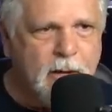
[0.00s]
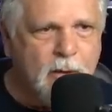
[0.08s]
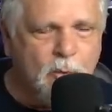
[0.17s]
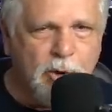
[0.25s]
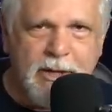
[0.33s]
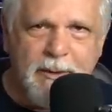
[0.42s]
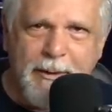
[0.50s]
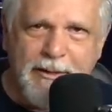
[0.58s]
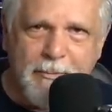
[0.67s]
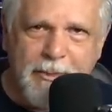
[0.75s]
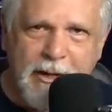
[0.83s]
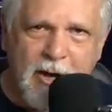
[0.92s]
were keeping the
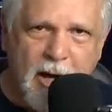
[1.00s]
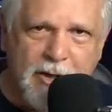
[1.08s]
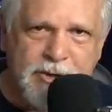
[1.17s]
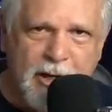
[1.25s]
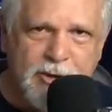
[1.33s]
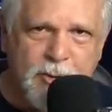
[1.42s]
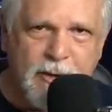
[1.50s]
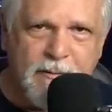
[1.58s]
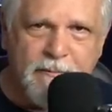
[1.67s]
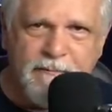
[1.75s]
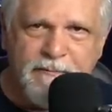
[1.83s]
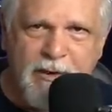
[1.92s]
peacocks under a
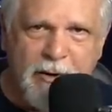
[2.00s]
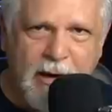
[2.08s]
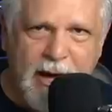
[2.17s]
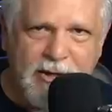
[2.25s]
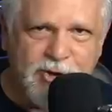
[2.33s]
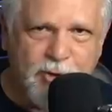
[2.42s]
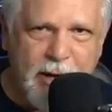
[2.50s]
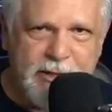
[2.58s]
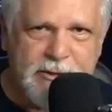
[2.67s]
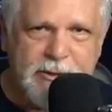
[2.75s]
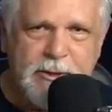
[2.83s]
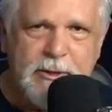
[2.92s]
very high
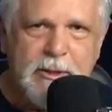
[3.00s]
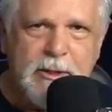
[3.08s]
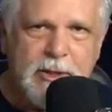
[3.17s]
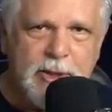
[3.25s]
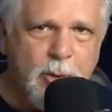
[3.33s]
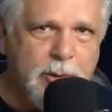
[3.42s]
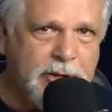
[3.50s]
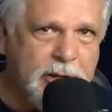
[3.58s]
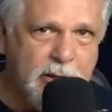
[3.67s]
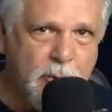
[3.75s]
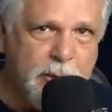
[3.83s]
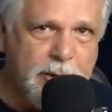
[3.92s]
stress. You
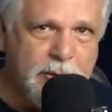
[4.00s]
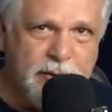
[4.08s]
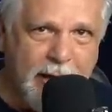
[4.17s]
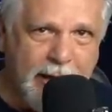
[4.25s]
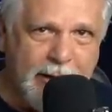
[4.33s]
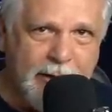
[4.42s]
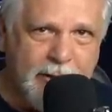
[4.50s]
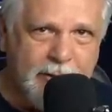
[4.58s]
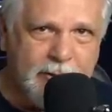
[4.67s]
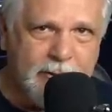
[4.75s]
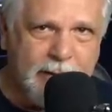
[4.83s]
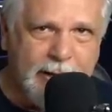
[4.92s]
wouldn't think
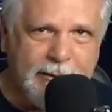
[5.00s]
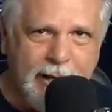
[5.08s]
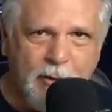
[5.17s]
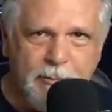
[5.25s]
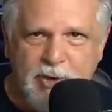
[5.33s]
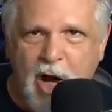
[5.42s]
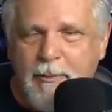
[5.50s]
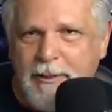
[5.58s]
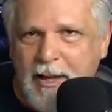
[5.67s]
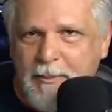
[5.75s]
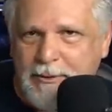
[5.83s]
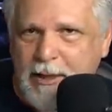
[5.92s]
that they would
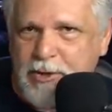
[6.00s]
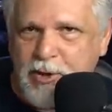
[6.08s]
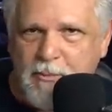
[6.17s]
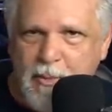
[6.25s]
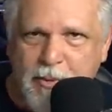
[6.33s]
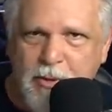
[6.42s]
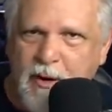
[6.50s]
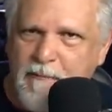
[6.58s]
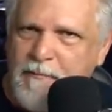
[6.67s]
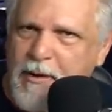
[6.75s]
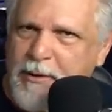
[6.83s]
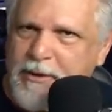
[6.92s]
dominate, but they do. The Mabuna are
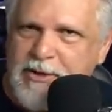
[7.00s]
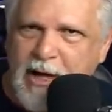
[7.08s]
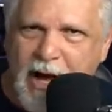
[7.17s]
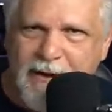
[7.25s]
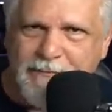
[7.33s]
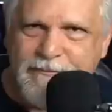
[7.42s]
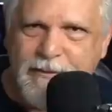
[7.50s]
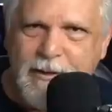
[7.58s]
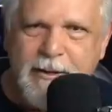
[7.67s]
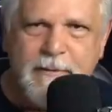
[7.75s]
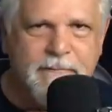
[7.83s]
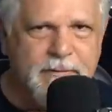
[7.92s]
very tough,
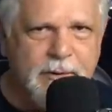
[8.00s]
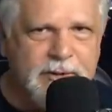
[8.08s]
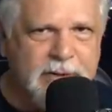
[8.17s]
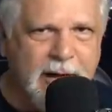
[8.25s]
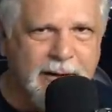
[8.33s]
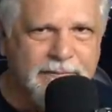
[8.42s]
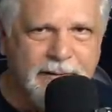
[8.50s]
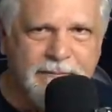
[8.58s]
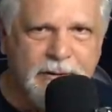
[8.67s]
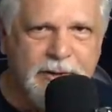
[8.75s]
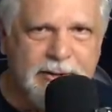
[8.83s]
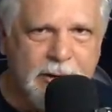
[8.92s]
and
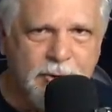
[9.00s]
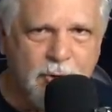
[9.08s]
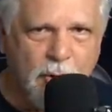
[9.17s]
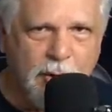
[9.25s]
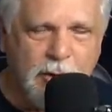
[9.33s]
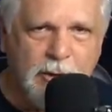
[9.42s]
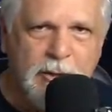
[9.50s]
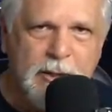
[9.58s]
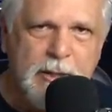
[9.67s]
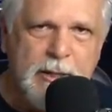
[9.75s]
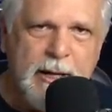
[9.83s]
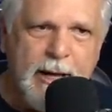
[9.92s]
very territorial.
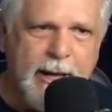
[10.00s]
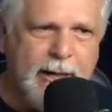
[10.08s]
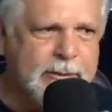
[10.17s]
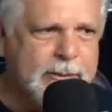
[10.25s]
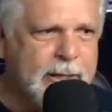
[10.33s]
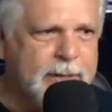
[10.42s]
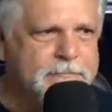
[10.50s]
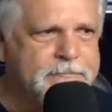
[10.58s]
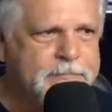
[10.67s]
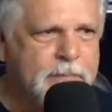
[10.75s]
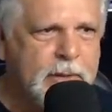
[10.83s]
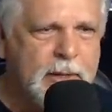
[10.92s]
And
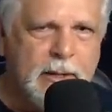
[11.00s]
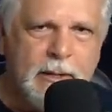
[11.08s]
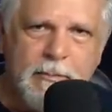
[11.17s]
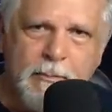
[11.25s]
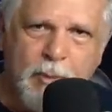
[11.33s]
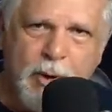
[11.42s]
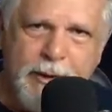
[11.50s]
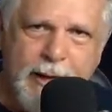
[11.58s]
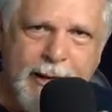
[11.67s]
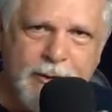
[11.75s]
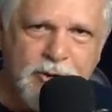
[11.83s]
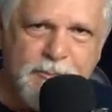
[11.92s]
boy, they
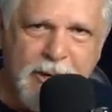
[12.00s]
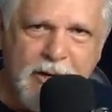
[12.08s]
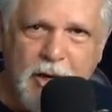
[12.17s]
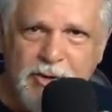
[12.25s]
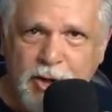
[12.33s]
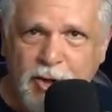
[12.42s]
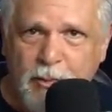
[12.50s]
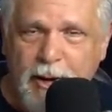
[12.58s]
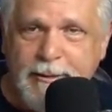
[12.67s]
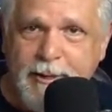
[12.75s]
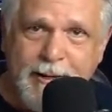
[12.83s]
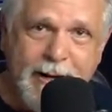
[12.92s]
had those peacocks on the
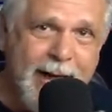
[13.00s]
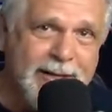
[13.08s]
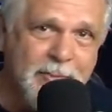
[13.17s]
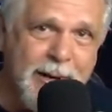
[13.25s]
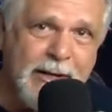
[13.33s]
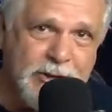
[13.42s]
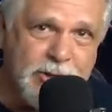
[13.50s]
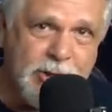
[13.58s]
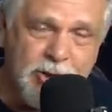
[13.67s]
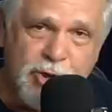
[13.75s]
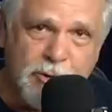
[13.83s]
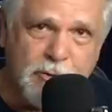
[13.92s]
run. And then I had to make a
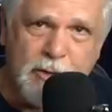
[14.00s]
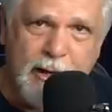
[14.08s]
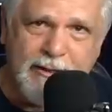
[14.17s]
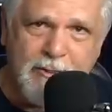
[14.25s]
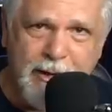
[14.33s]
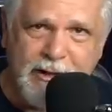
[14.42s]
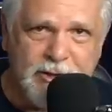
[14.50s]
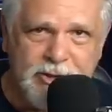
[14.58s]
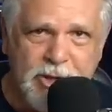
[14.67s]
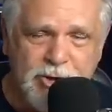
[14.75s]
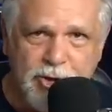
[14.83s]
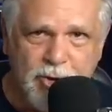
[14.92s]
decision. I had to make a
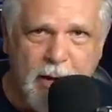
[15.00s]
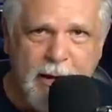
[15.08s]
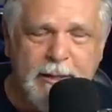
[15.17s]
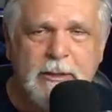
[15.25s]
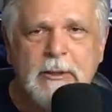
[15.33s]
decision. Do I